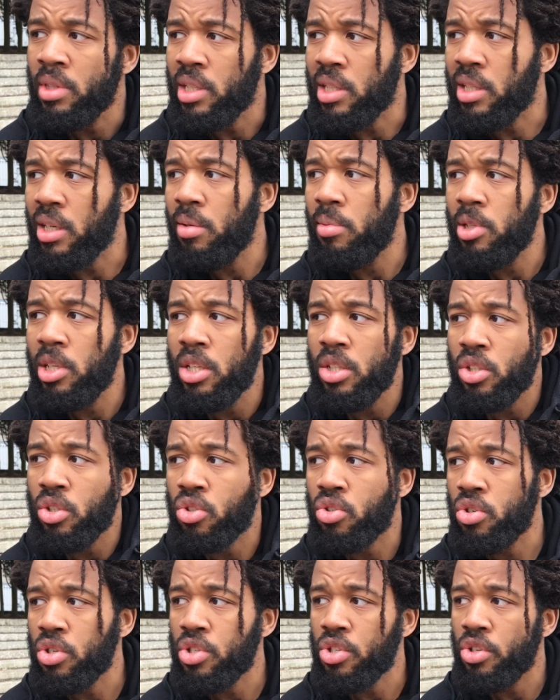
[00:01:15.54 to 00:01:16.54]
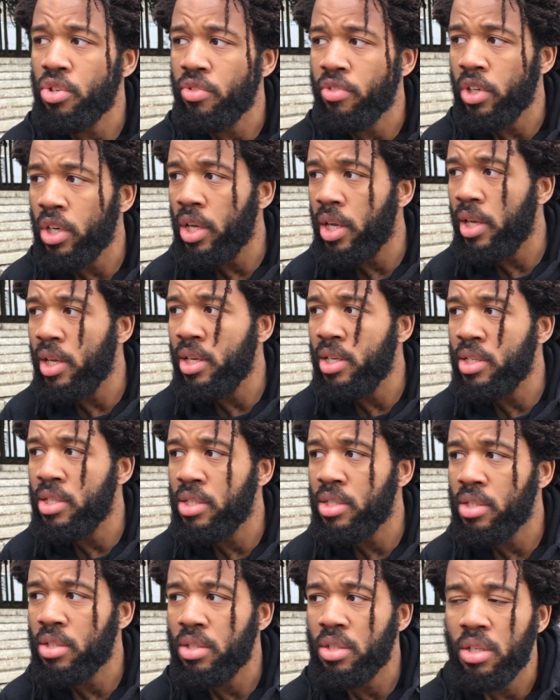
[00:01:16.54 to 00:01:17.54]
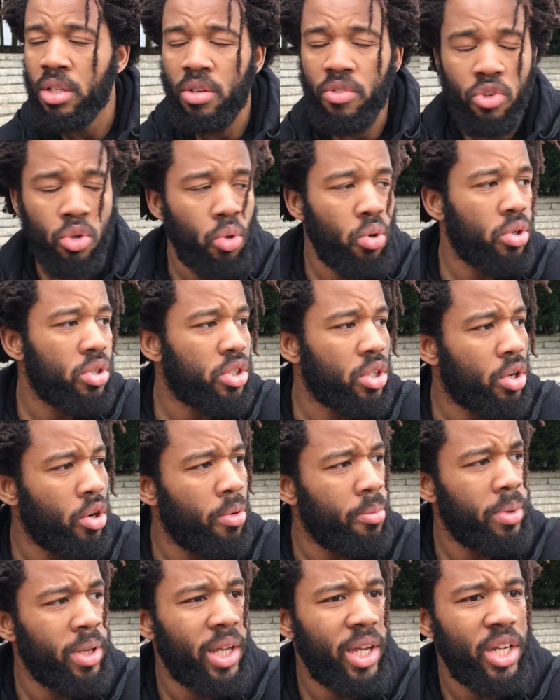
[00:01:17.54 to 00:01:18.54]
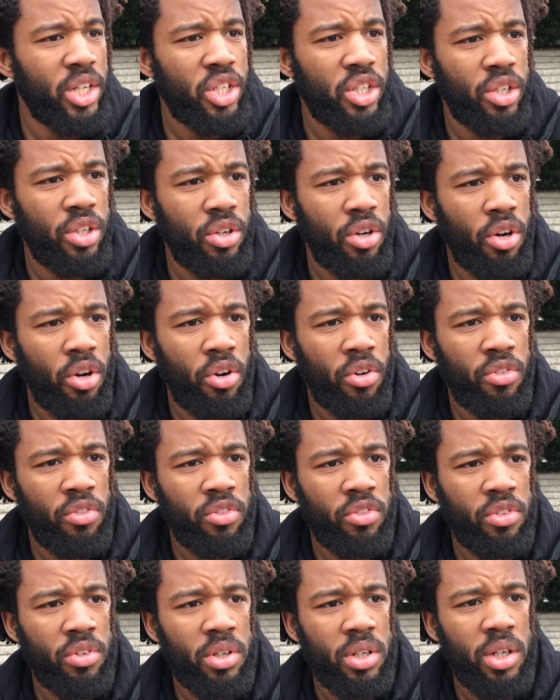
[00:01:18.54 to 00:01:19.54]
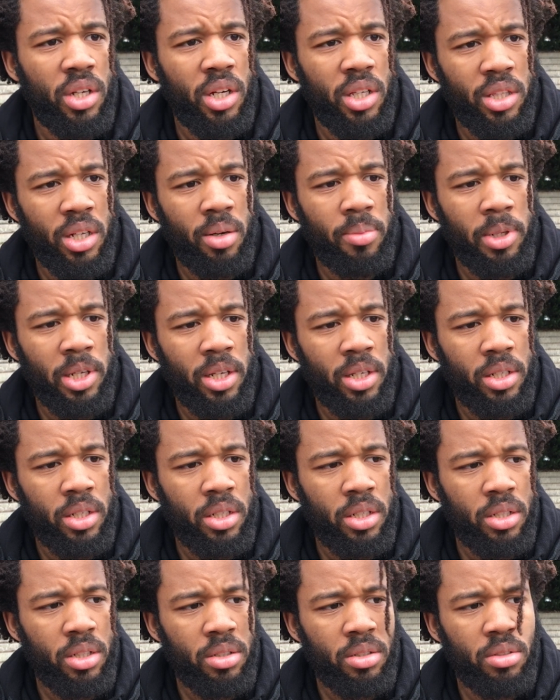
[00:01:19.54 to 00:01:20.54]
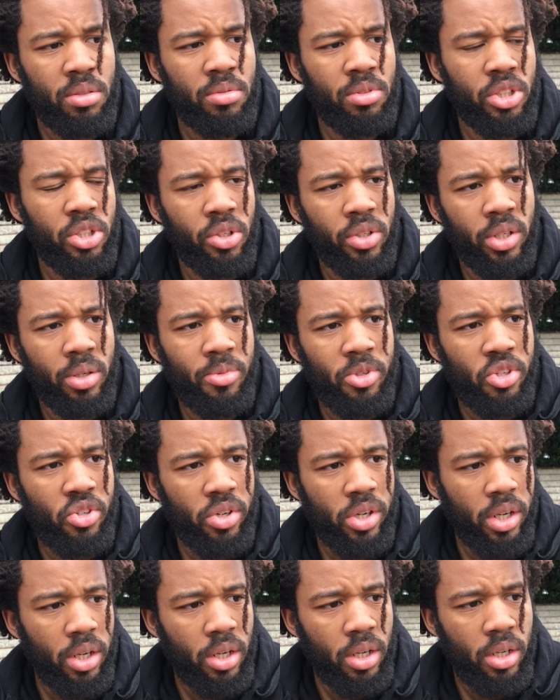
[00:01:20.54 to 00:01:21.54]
The double under crossover is, of course, a combination of a double under, which I'll demonstrate.